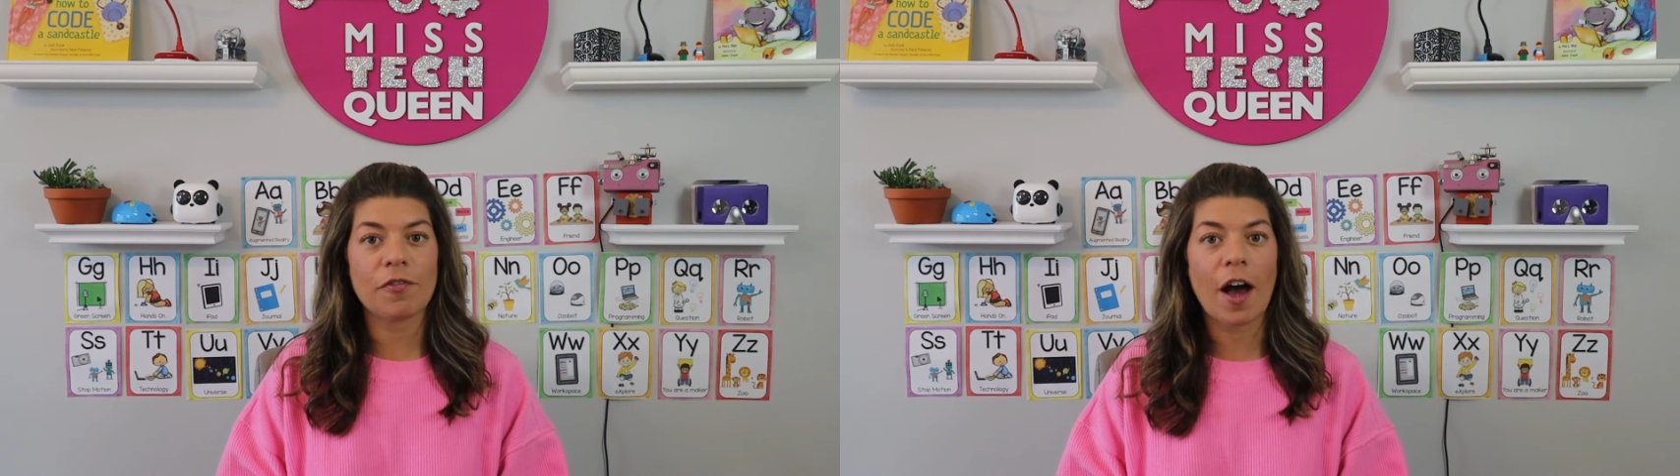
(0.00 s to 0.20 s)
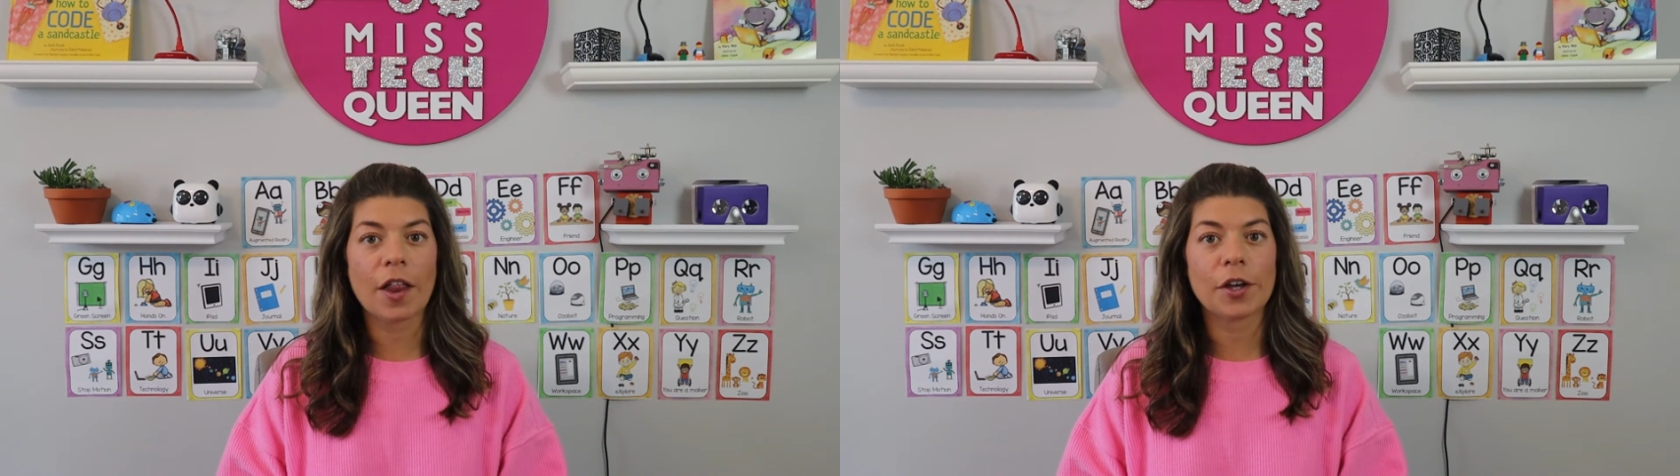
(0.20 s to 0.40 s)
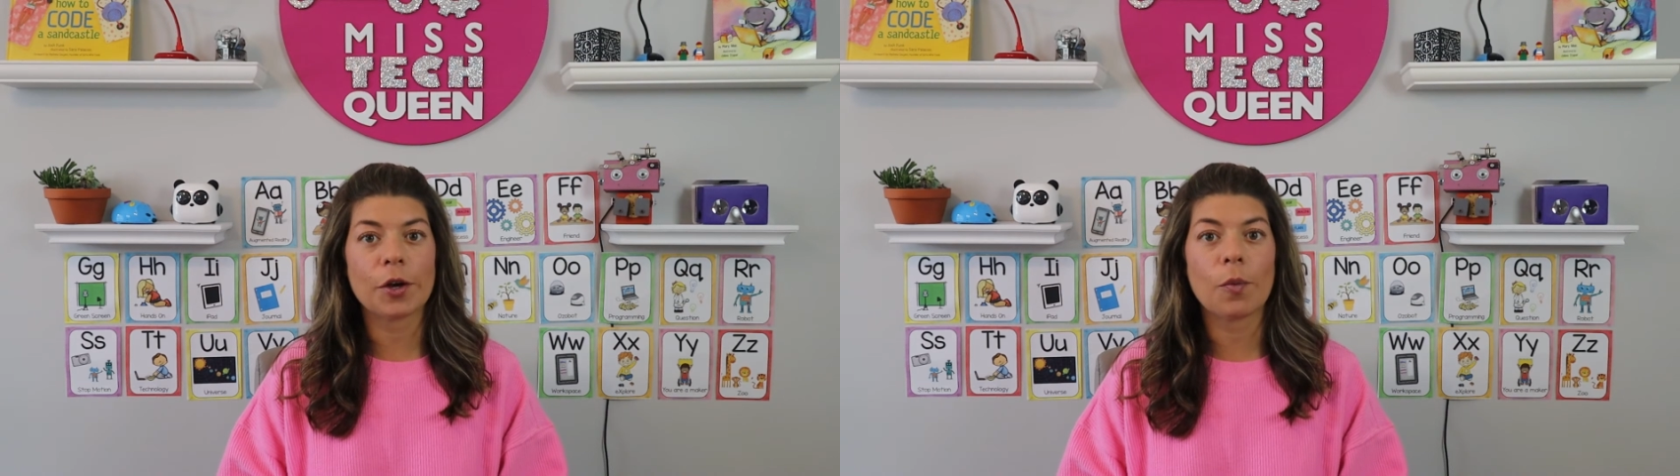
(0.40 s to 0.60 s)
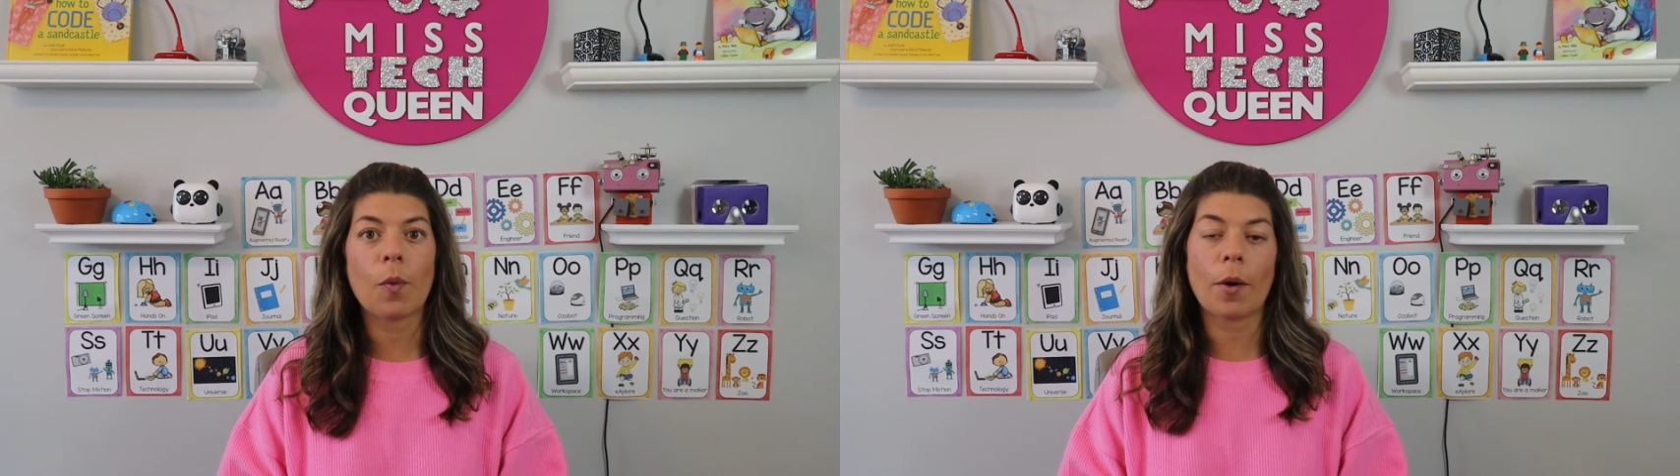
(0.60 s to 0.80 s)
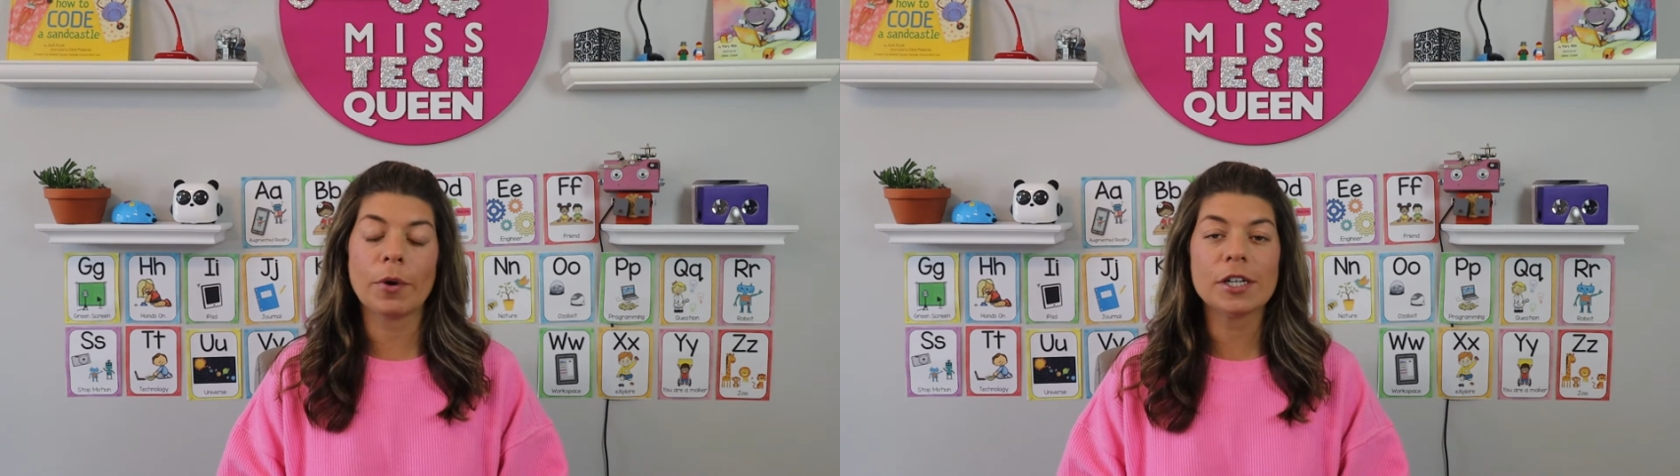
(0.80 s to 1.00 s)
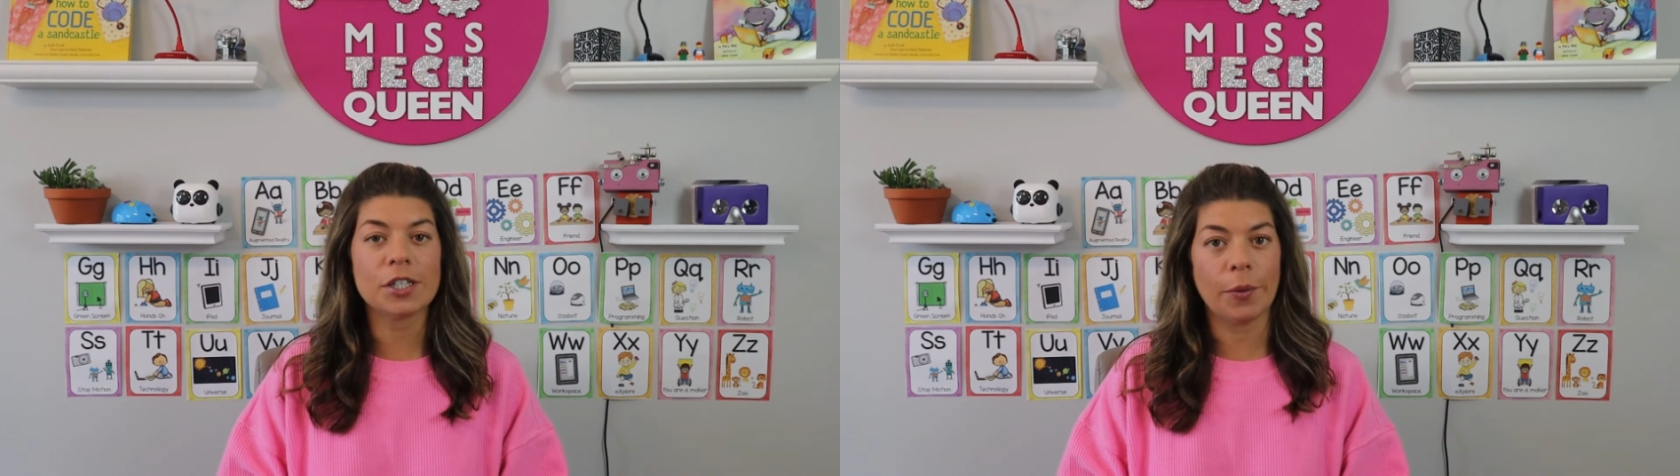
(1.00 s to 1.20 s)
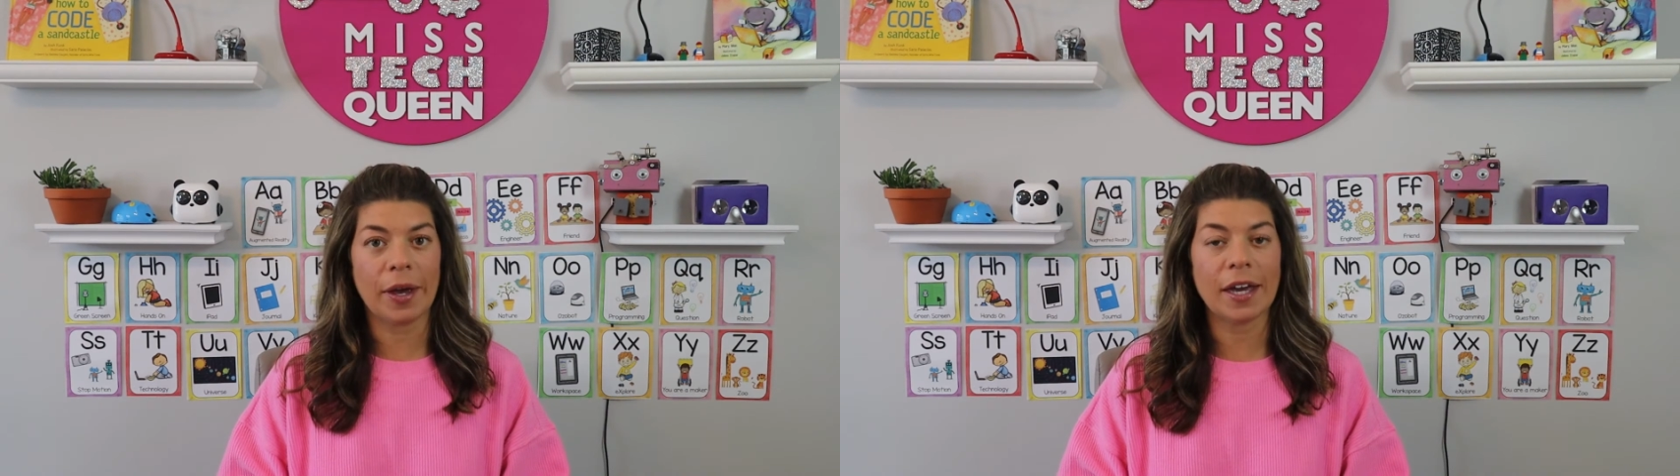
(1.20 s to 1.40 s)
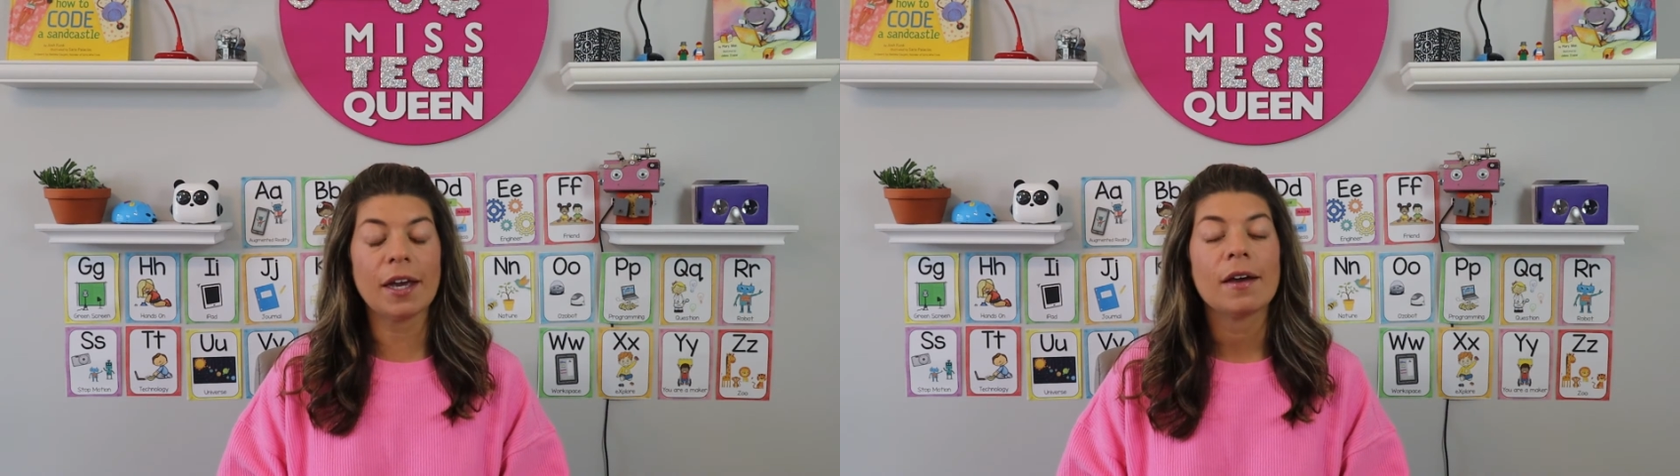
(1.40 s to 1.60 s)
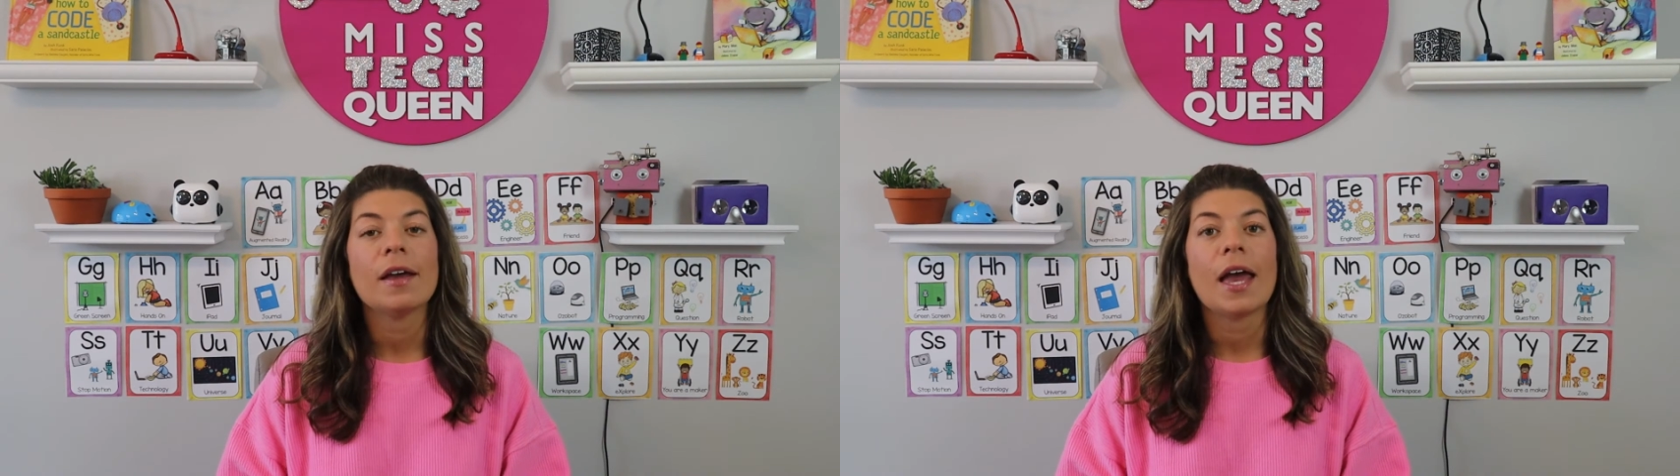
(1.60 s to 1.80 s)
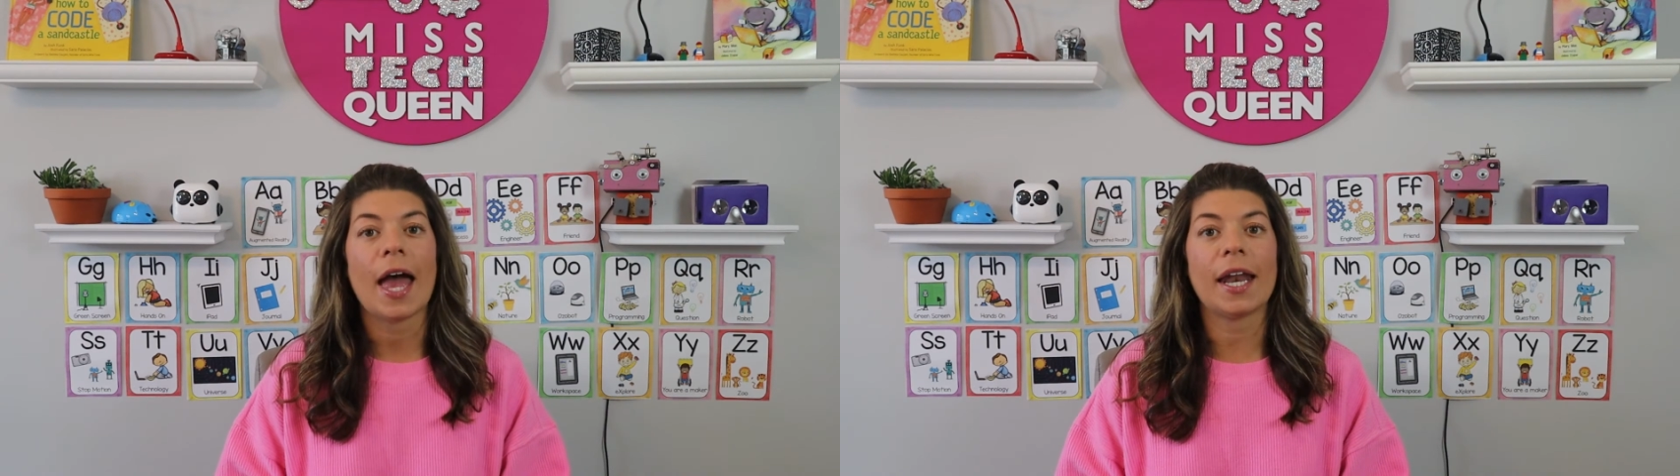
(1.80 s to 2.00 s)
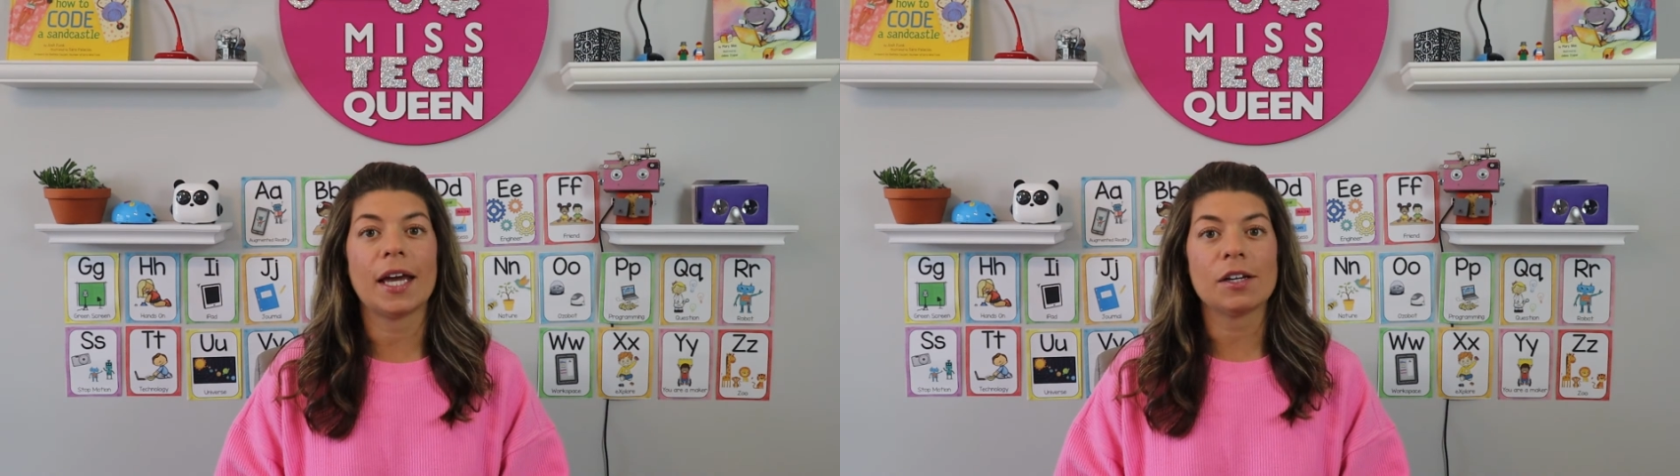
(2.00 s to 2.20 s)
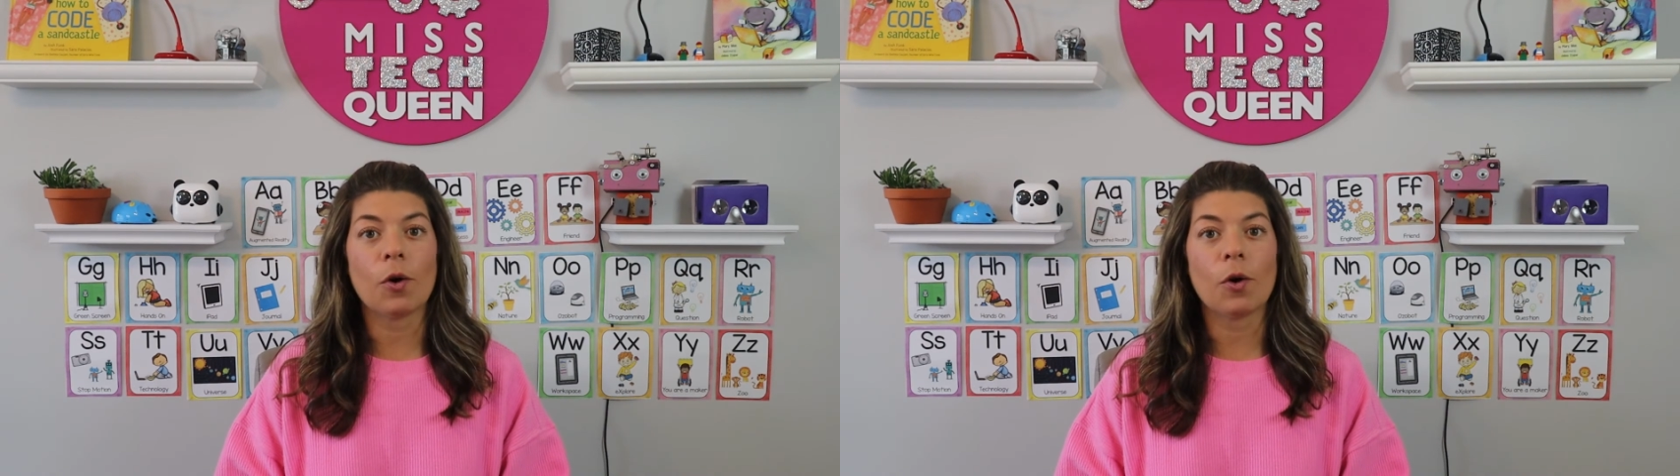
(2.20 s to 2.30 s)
follow what we're doing, and I